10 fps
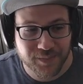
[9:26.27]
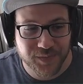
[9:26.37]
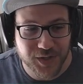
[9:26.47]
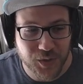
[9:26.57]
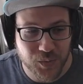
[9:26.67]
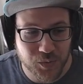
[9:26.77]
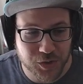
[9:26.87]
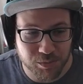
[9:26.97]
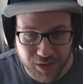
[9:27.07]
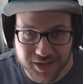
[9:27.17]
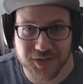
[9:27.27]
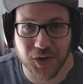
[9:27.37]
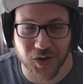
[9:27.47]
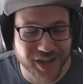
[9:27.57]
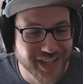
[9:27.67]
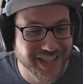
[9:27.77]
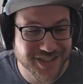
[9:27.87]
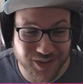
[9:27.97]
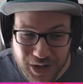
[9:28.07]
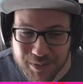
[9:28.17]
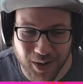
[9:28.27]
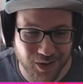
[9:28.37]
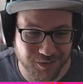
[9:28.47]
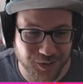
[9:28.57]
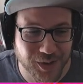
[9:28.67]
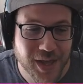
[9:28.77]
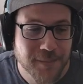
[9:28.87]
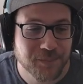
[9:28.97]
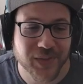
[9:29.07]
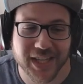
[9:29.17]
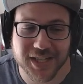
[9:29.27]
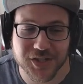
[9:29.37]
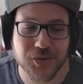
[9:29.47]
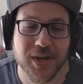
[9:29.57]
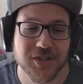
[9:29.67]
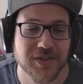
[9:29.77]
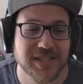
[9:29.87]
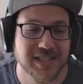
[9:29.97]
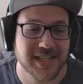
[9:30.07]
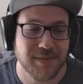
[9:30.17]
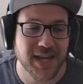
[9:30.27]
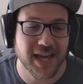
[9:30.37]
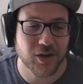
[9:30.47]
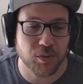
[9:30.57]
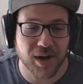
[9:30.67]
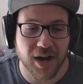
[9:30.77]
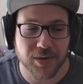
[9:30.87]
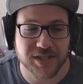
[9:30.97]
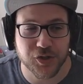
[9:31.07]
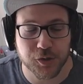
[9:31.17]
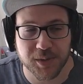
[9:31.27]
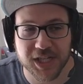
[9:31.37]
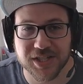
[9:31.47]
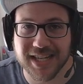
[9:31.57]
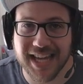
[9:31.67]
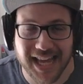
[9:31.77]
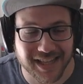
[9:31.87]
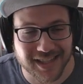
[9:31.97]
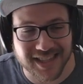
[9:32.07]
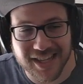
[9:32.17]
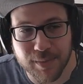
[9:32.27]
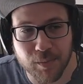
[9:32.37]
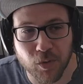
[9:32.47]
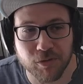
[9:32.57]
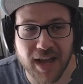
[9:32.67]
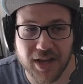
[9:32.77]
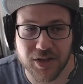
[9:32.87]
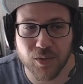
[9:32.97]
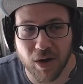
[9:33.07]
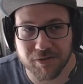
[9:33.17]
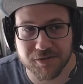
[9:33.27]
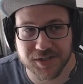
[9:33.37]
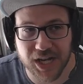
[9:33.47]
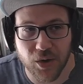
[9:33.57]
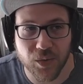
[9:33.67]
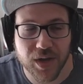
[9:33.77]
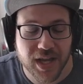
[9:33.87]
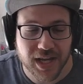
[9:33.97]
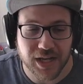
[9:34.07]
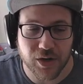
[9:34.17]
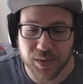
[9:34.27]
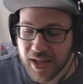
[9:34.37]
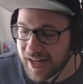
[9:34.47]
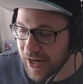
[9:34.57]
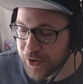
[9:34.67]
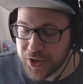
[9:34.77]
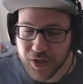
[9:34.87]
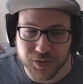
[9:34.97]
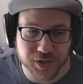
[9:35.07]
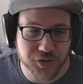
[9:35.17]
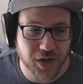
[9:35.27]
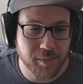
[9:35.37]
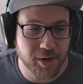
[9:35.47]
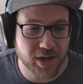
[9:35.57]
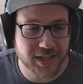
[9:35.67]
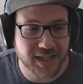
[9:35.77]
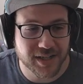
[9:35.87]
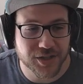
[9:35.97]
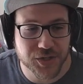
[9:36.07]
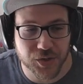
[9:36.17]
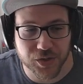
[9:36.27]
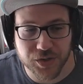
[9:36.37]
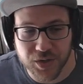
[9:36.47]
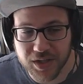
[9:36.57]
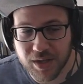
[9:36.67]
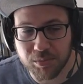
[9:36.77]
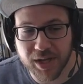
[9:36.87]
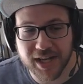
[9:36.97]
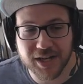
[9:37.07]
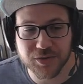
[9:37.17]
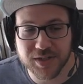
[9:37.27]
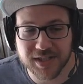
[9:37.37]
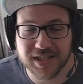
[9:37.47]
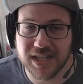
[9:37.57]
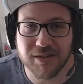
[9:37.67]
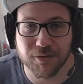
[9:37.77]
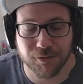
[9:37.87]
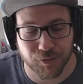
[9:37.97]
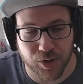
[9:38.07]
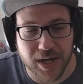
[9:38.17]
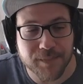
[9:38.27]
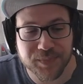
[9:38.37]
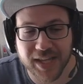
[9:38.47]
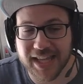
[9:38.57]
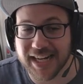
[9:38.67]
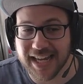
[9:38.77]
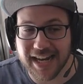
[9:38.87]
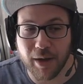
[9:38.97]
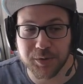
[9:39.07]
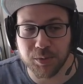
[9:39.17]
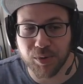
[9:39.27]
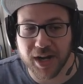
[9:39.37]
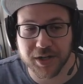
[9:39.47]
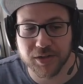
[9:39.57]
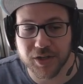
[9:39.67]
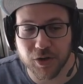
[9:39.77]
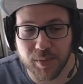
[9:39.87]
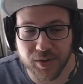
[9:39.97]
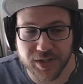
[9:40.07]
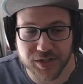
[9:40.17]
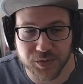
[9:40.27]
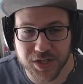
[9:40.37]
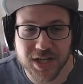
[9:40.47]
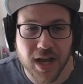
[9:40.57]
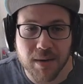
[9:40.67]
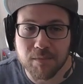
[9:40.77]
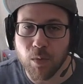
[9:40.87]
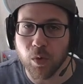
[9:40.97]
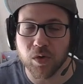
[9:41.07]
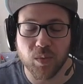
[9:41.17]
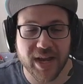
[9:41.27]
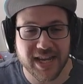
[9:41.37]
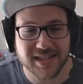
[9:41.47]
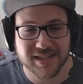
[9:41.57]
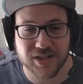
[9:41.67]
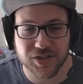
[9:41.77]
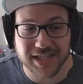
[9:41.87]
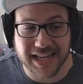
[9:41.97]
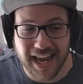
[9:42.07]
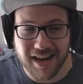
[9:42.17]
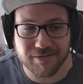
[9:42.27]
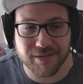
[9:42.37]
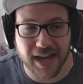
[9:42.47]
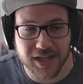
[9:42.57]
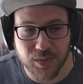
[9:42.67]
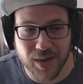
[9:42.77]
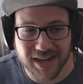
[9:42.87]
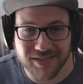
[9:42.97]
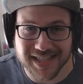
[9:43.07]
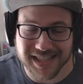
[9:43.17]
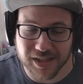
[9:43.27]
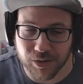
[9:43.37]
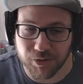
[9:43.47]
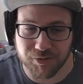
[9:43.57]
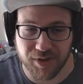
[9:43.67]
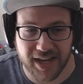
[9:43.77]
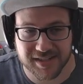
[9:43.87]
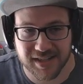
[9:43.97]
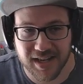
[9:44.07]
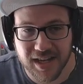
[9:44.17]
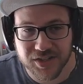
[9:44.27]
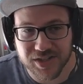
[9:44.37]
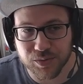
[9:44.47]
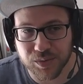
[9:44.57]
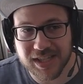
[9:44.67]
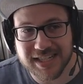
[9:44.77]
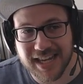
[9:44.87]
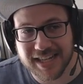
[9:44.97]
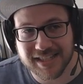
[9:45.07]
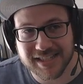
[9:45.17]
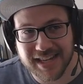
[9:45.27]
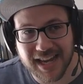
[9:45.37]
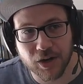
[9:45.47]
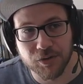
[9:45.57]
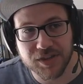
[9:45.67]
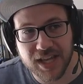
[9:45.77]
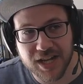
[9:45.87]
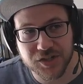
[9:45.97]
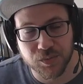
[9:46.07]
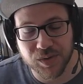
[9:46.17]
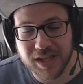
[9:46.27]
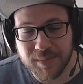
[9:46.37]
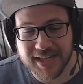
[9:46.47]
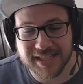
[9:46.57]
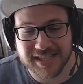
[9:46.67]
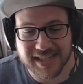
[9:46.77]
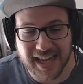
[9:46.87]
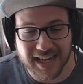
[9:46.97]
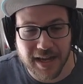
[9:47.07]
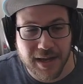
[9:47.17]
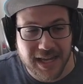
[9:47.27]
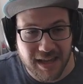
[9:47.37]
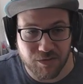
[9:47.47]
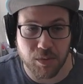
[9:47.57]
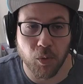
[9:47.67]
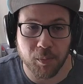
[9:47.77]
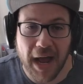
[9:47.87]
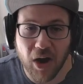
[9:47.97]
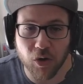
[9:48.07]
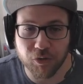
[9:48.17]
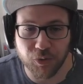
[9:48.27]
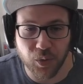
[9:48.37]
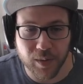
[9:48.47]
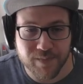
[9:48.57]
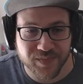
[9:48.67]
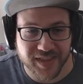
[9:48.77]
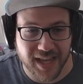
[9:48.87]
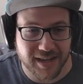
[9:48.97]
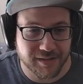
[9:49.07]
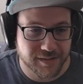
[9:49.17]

You should play this card. It's very powerful. And then 2 Android 16 Mechanical Prowess, just because to get a little bit more value off of Zeno. You know, when that energy goes to the drop area at the end of the turn, you can then play an Android 16 for free, and that again helps you proc your leader ability. So just more ways to just gain value out of these little effects just really takes his deck over the edge and really makes his deck even more powerful than,